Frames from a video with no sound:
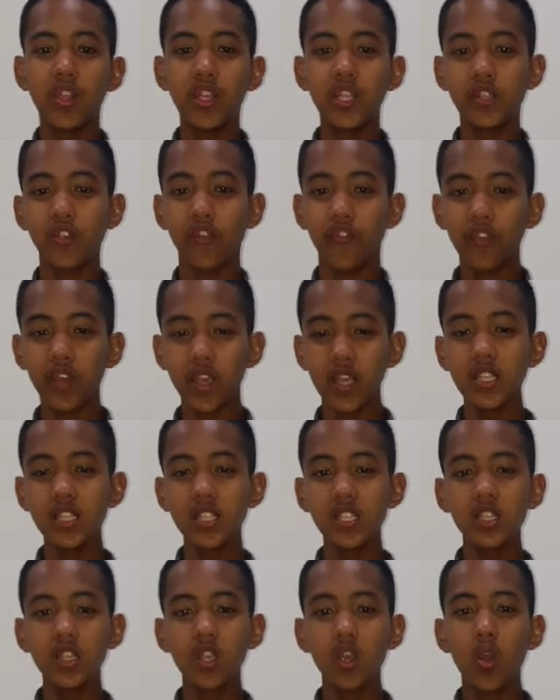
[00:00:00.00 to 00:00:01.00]
This
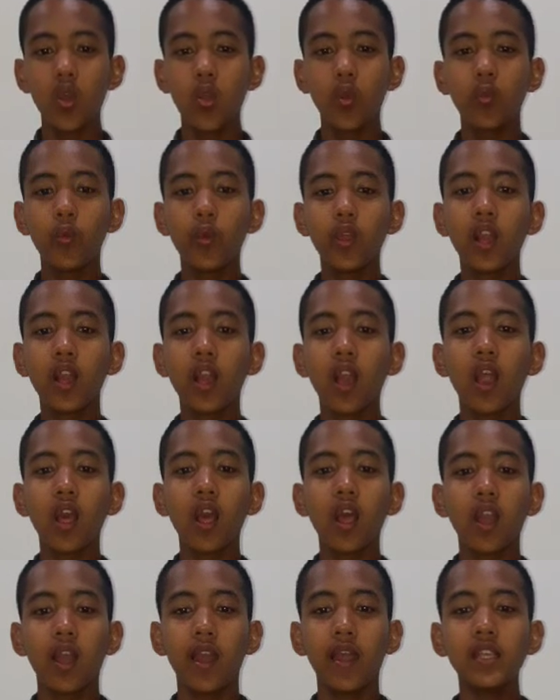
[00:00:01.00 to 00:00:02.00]
phase
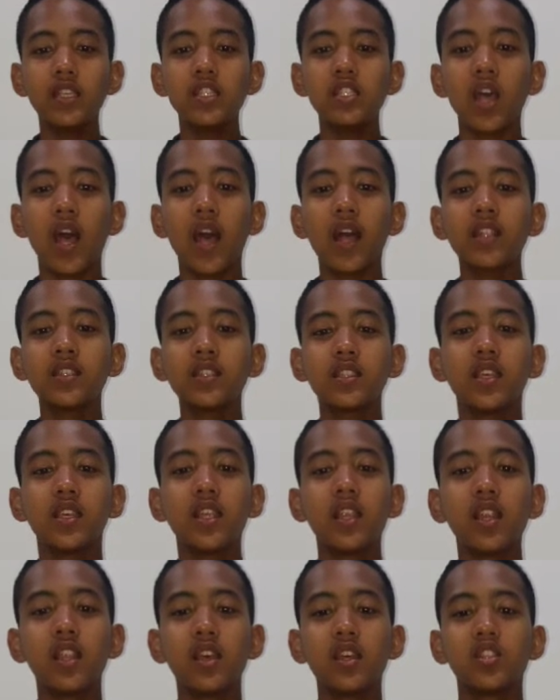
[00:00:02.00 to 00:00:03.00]
will last
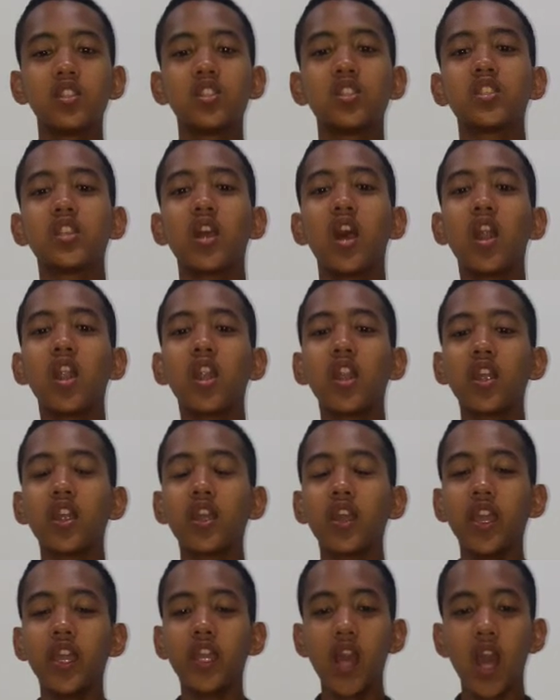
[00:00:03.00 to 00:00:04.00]
until the
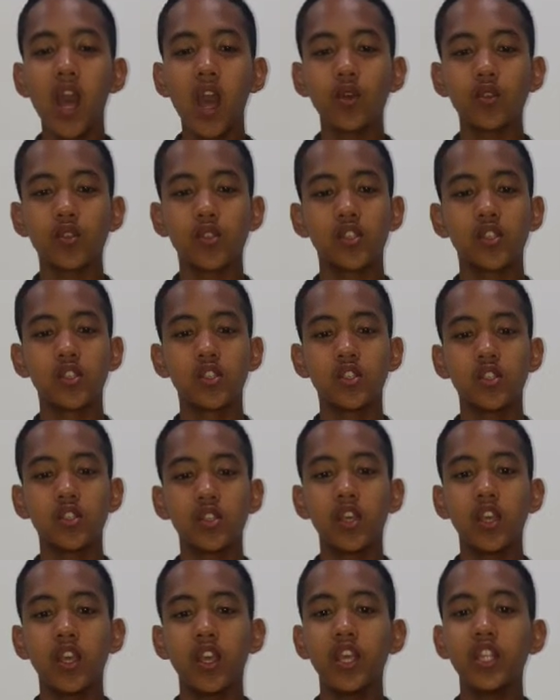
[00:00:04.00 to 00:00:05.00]
star exhausts
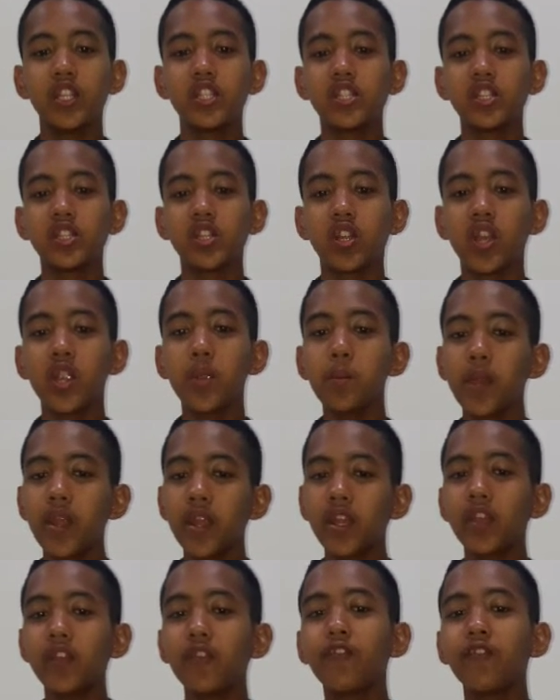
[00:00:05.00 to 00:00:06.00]
its
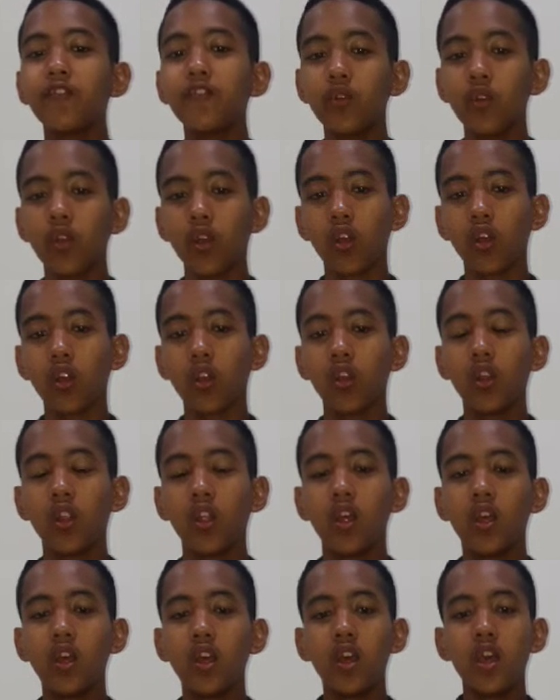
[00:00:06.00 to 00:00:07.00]
remaining fuel.
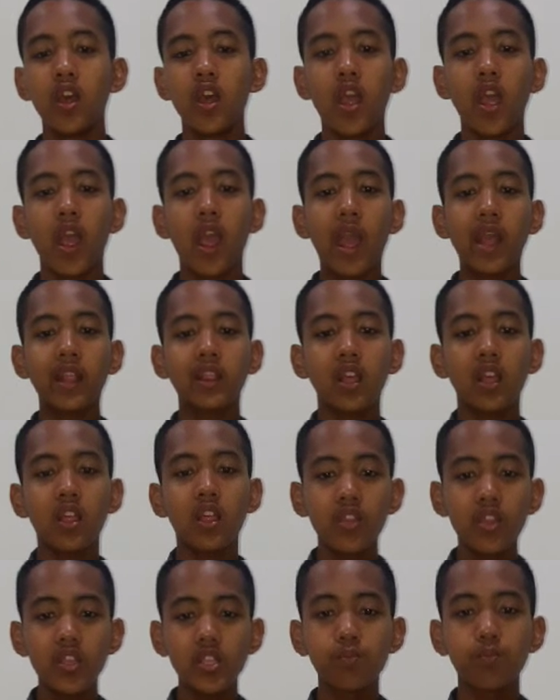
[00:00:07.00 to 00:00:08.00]

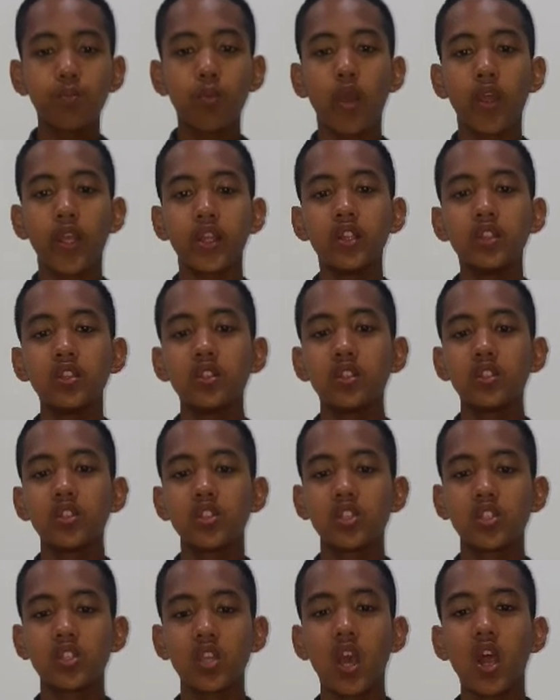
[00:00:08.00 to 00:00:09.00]
At this
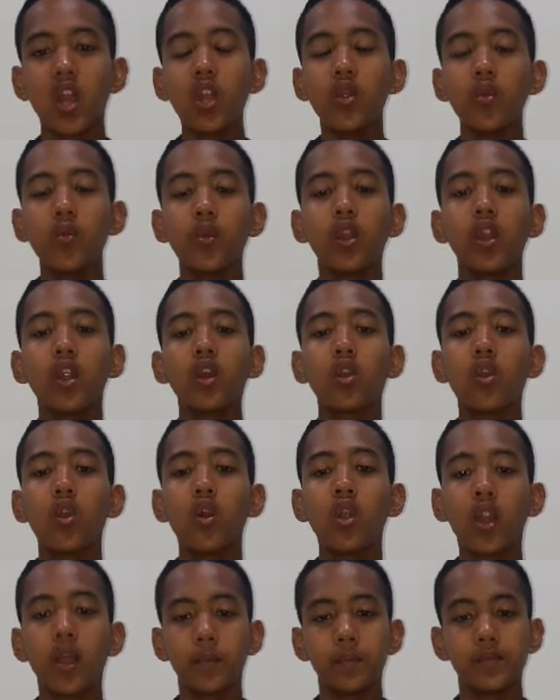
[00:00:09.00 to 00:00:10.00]
point, the star will
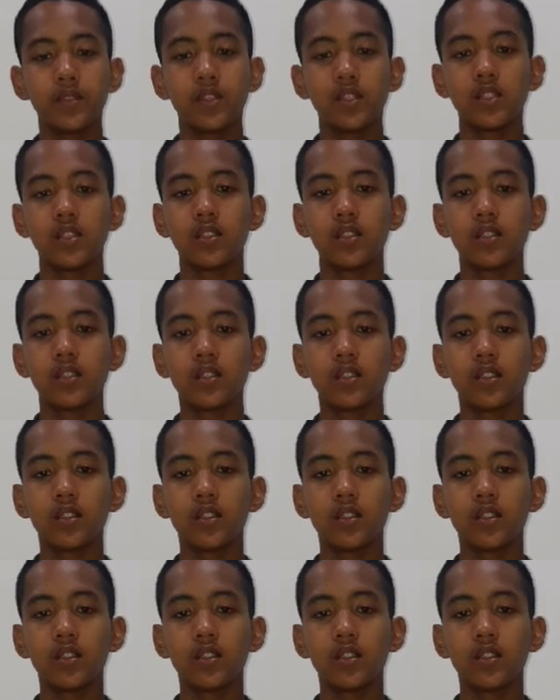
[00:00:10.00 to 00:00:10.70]
collapse.